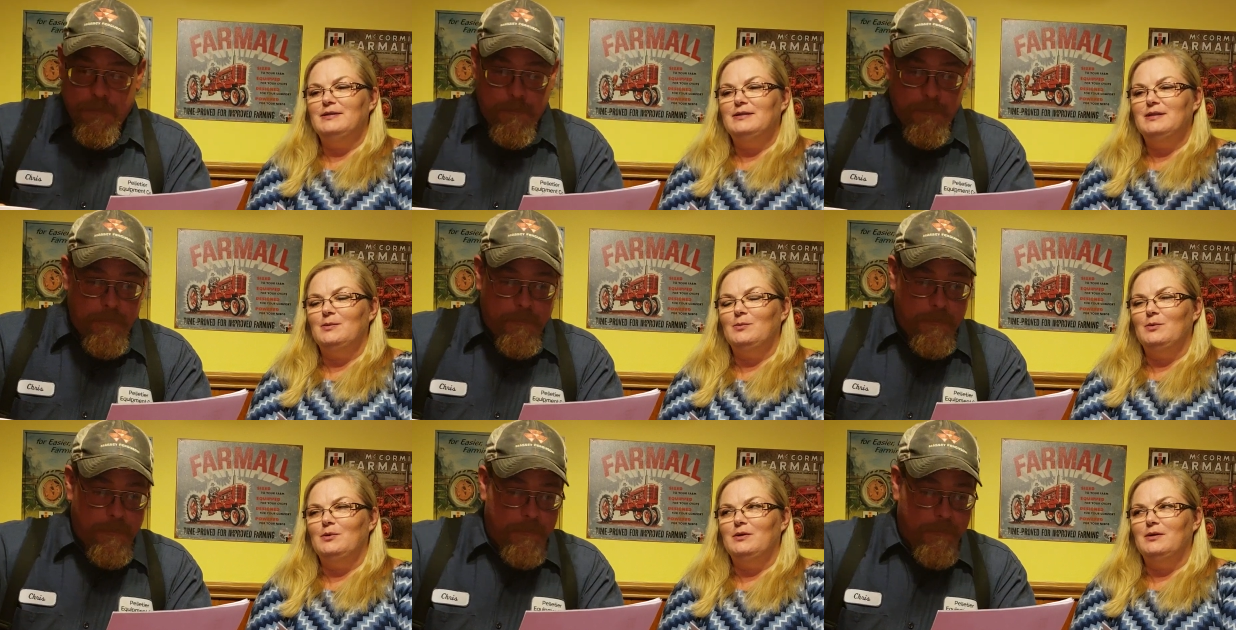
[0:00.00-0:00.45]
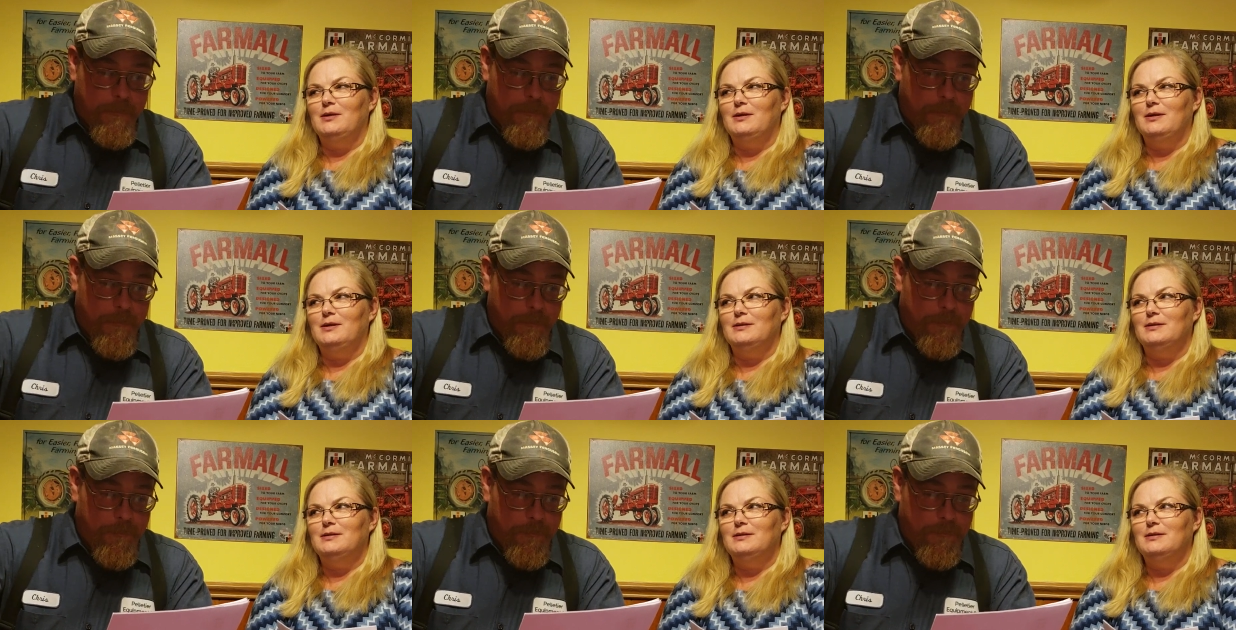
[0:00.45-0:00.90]
Speaker 1: similar to
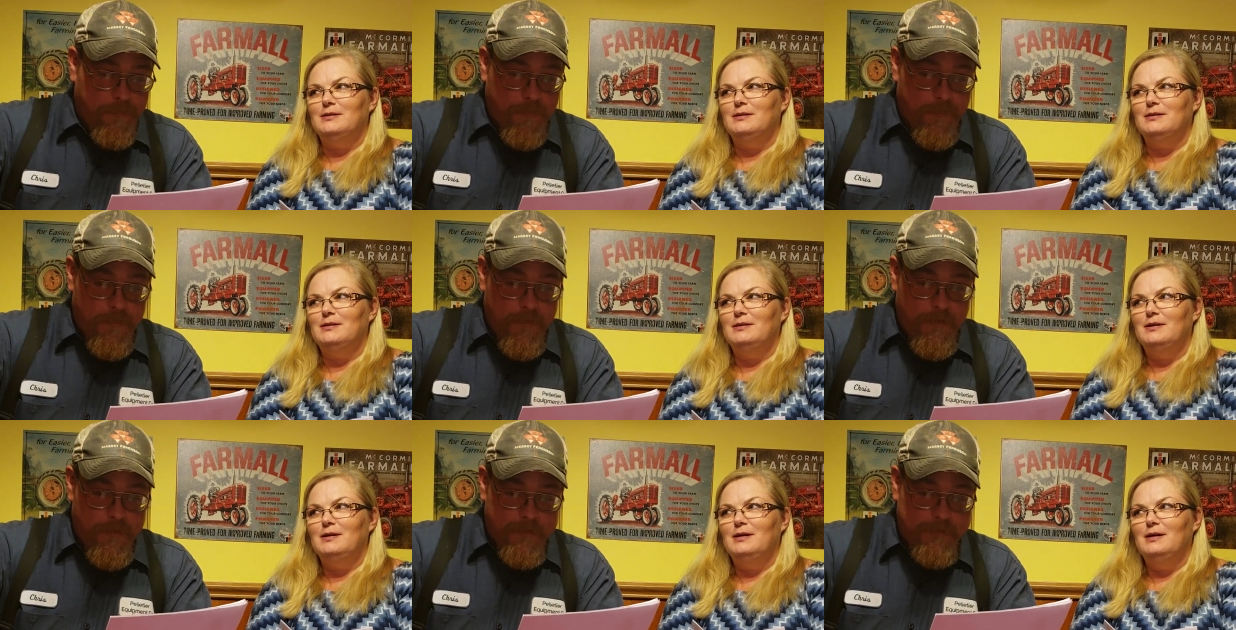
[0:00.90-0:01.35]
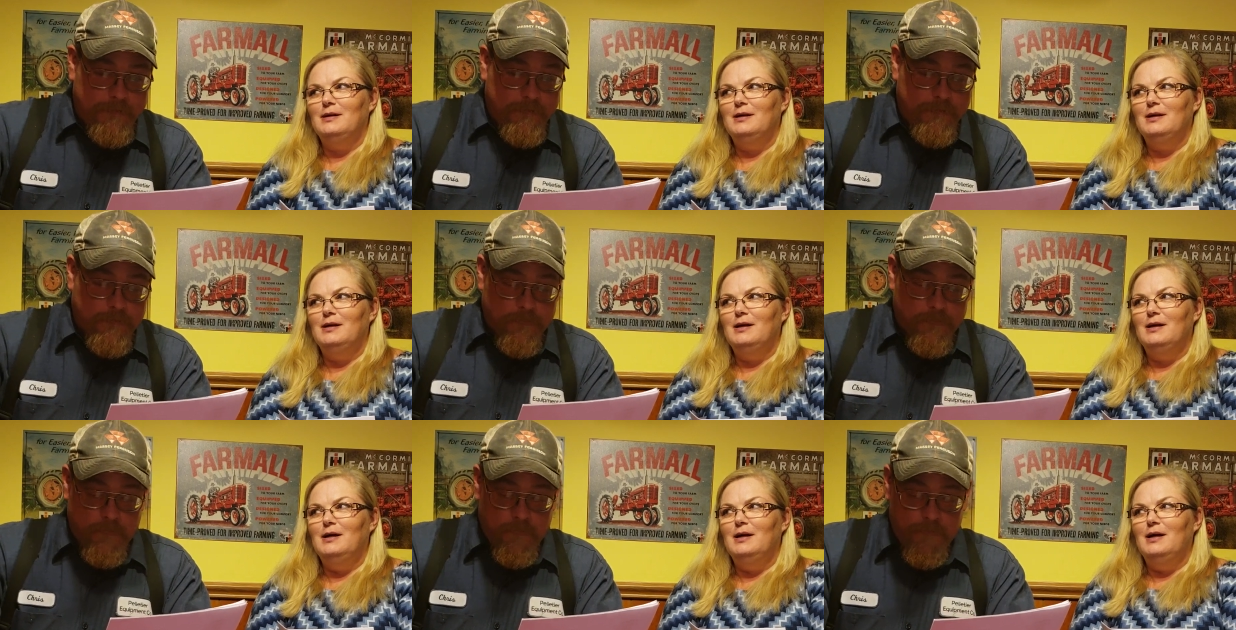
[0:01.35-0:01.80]
this.
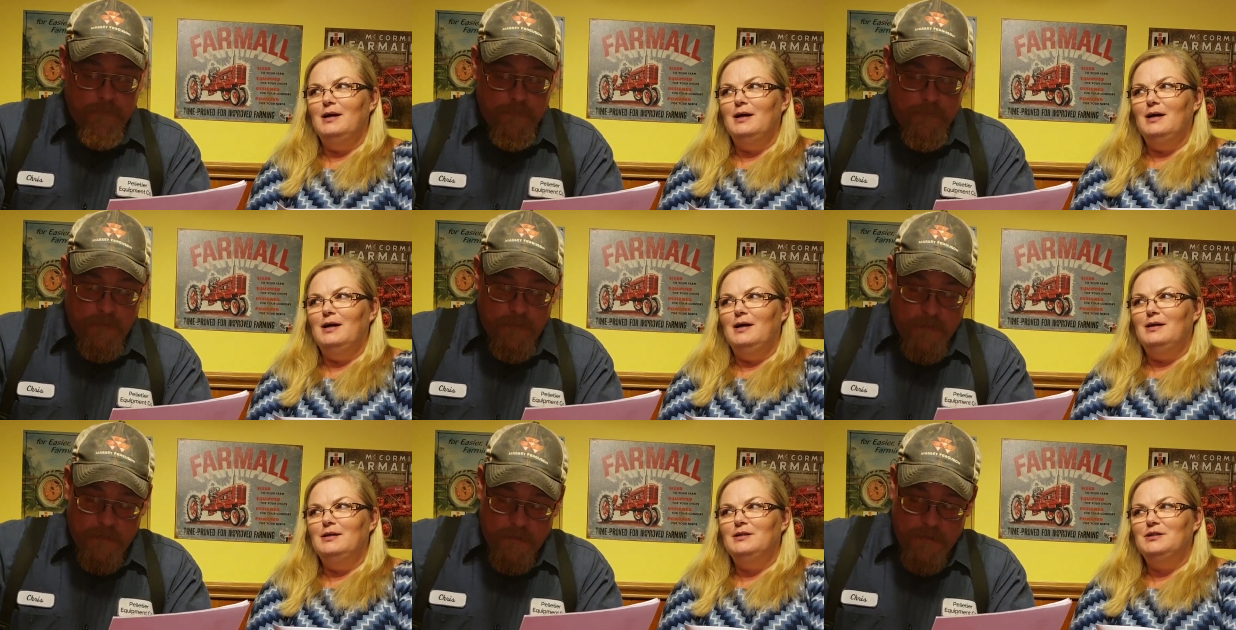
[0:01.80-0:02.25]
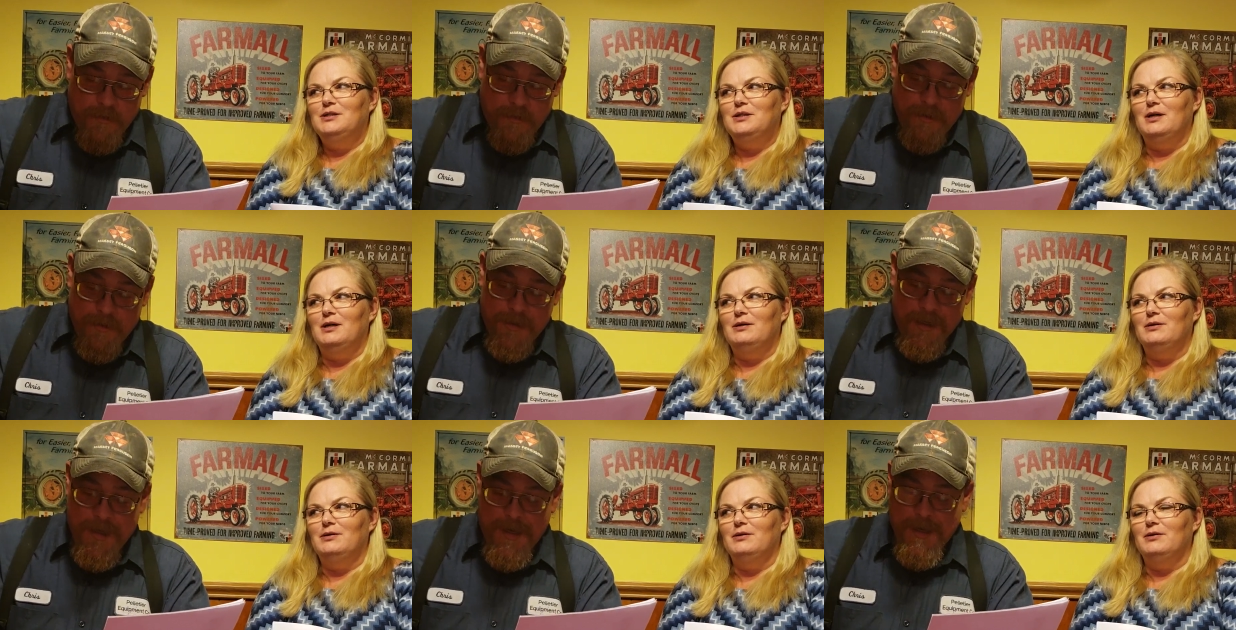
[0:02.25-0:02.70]

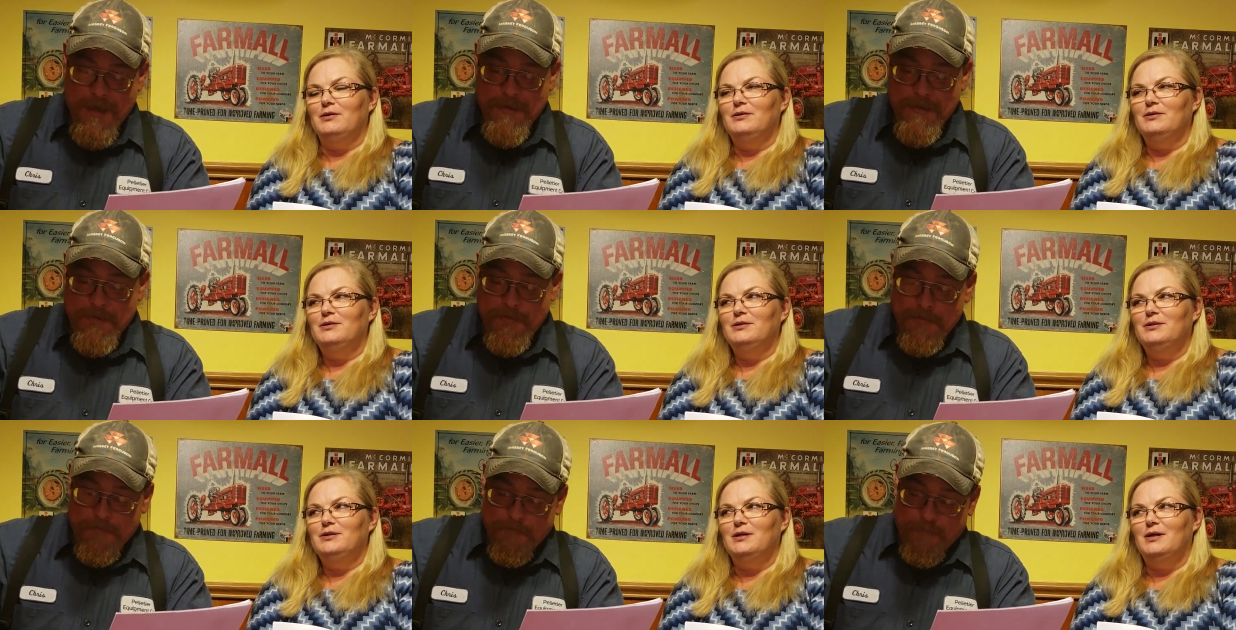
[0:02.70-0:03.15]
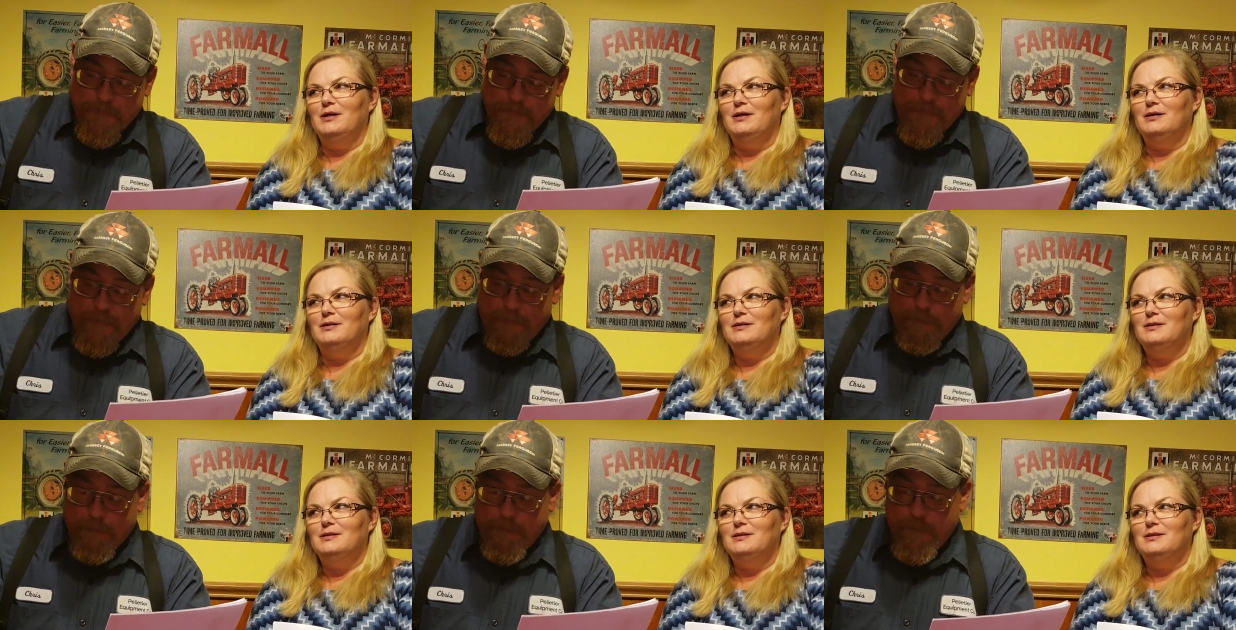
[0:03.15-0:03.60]
Chunder,
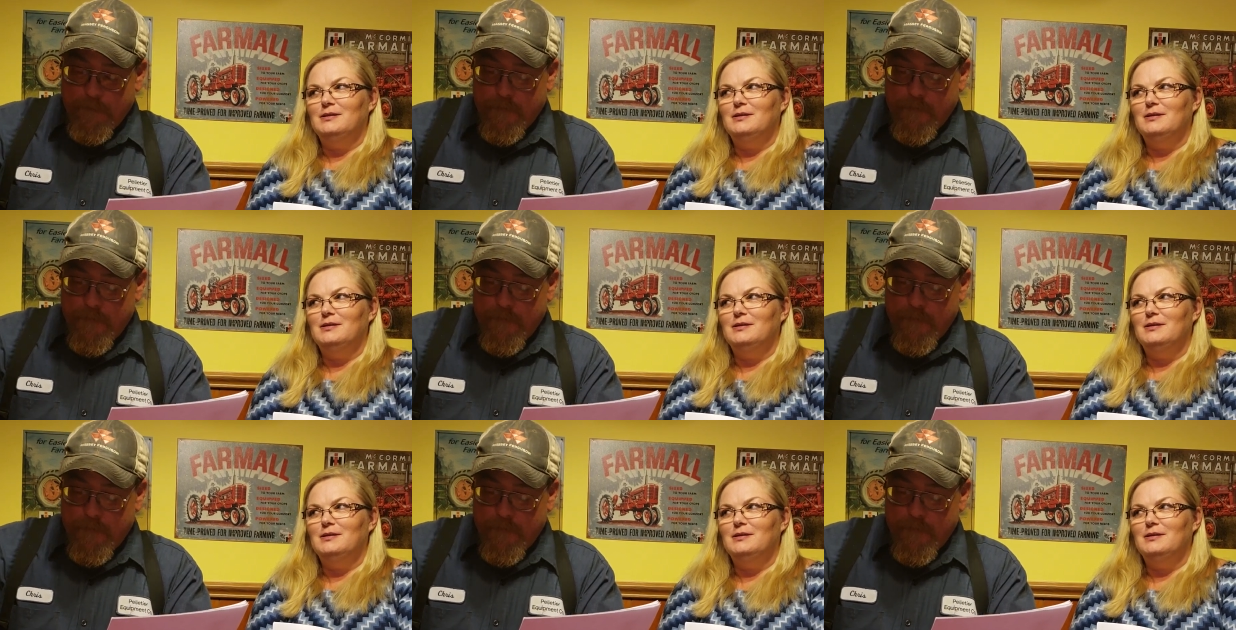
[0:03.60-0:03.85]
chunks.